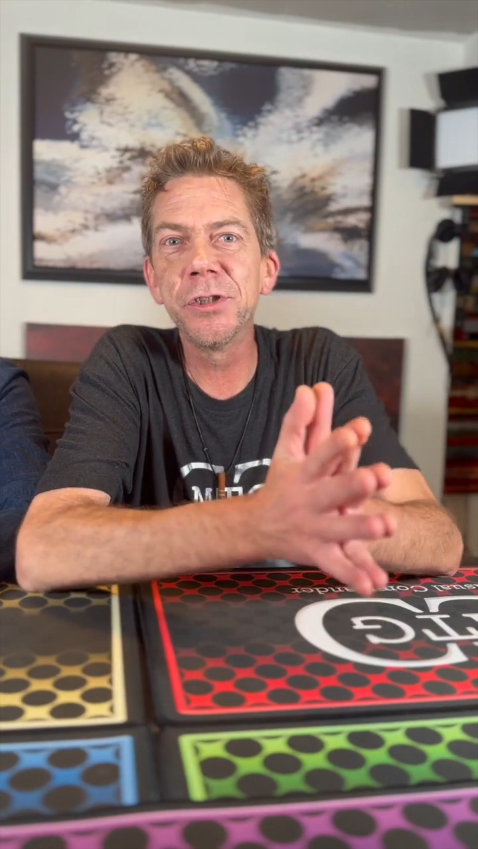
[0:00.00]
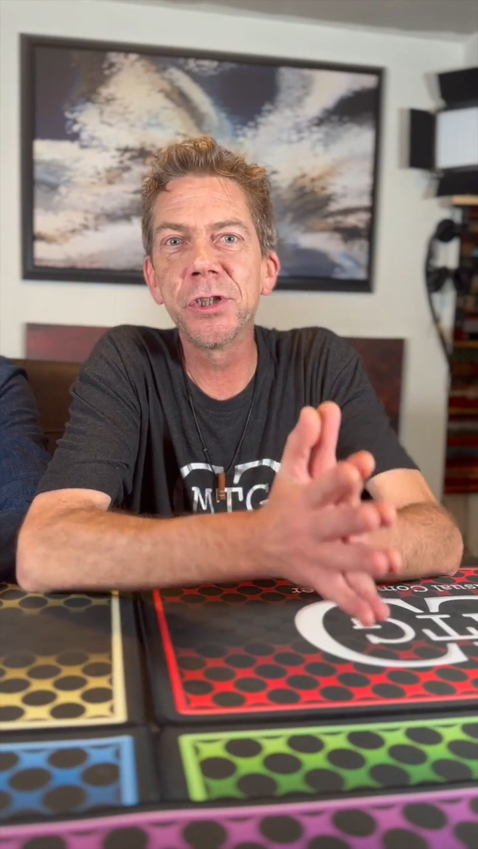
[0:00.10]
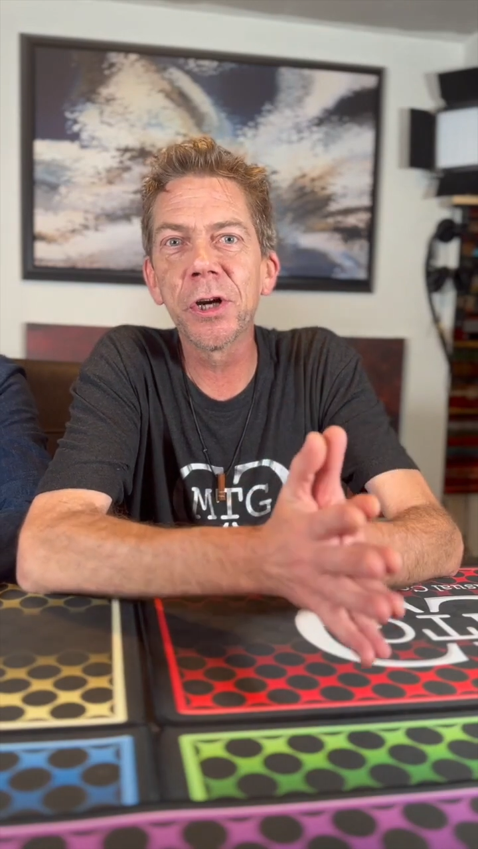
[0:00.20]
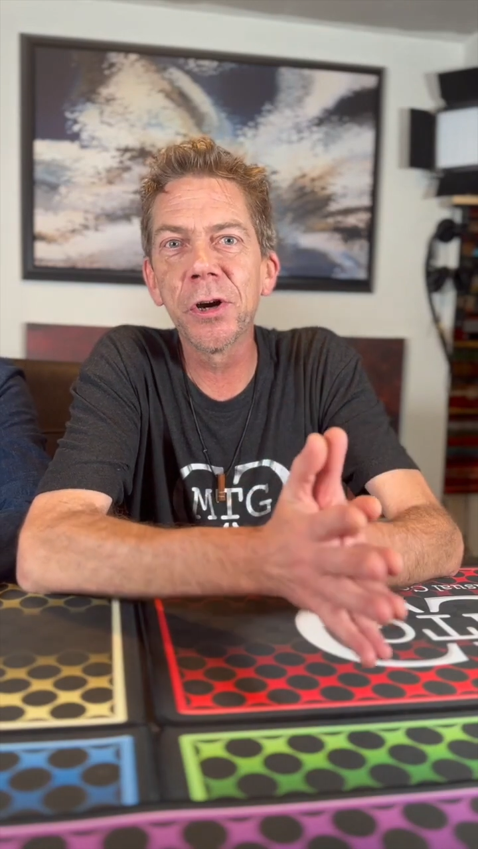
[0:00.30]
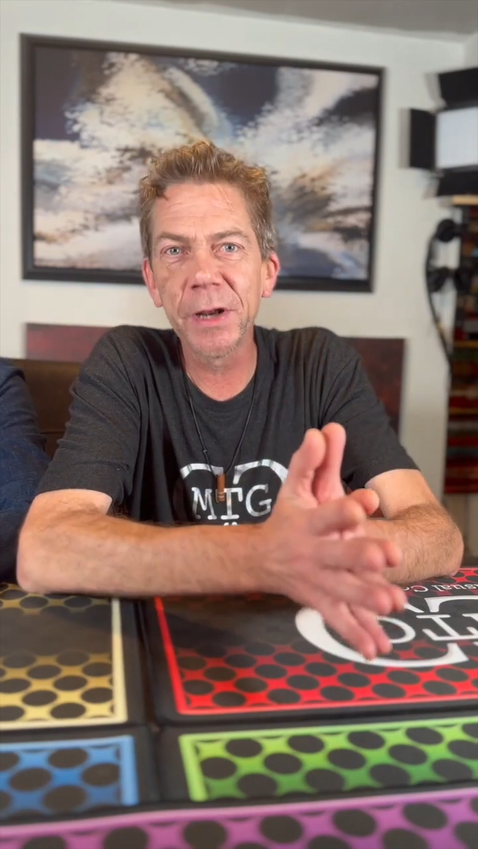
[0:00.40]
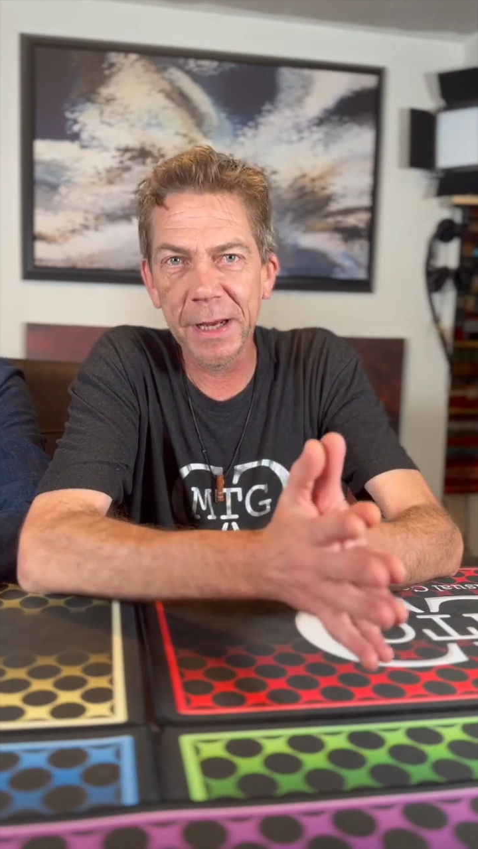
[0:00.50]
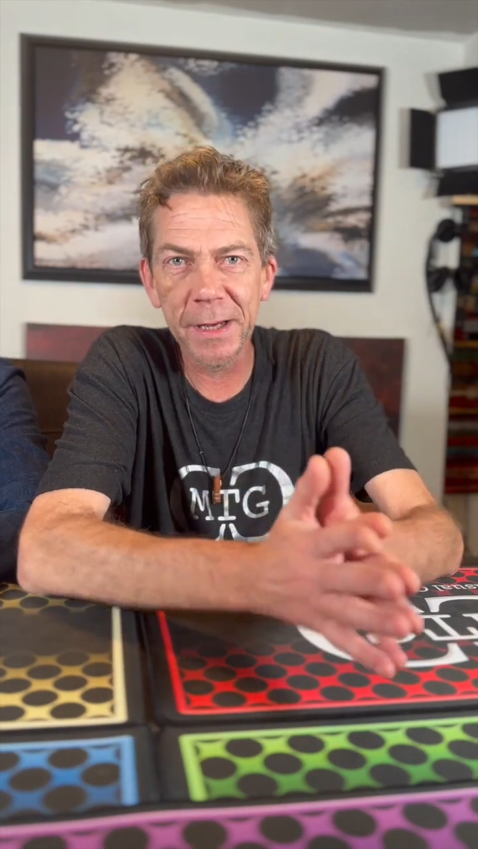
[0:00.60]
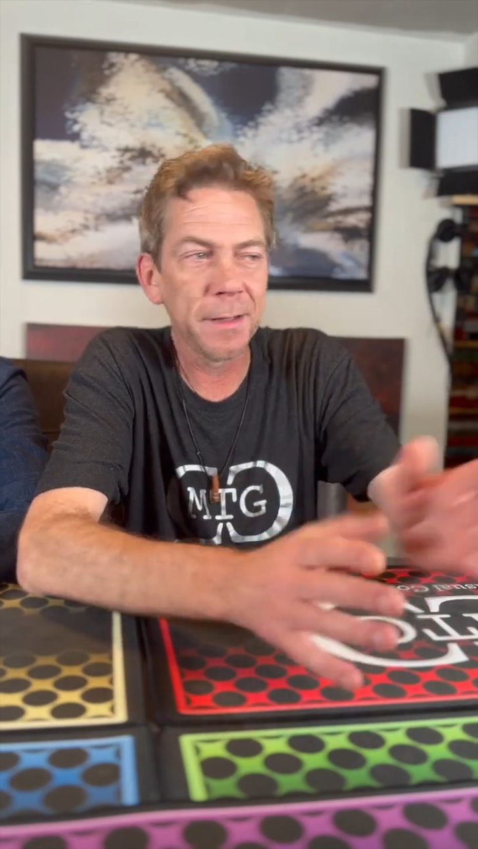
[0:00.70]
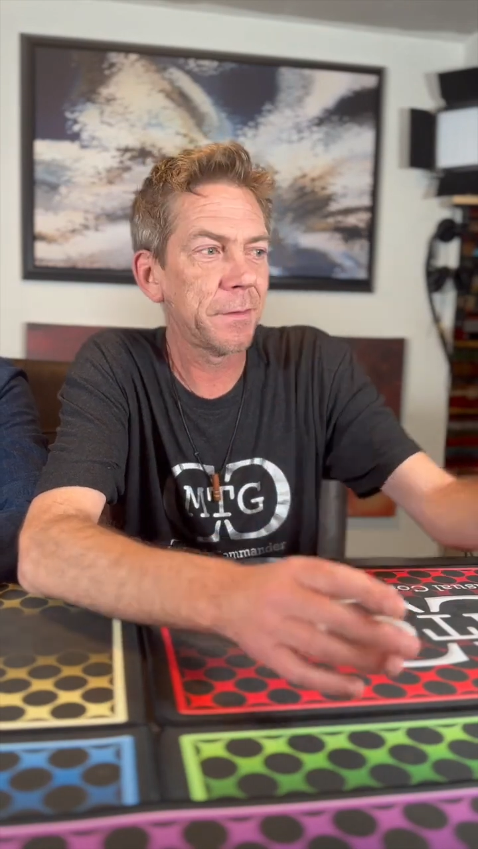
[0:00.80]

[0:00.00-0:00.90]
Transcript: journey.